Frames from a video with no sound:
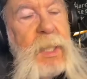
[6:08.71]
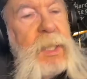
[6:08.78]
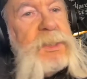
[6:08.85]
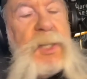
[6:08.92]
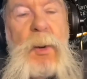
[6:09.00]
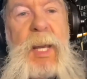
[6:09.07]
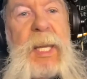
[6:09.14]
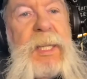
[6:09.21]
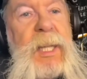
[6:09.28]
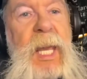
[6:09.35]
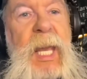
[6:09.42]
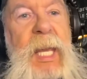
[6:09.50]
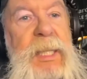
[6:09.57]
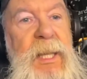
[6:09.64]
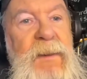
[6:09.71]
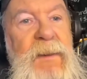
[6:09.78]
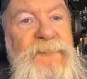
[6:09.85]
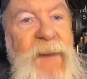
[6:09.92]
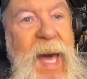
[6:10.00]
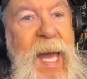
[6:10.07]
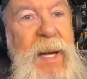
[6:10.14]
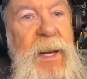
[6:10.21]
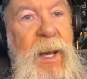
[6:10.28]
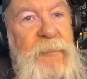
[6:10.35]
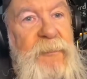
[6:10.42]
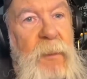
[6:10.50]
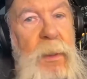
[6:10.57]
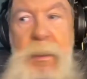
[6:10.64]
So he didn't find
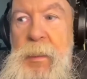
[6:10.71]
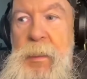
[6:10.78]
nothing.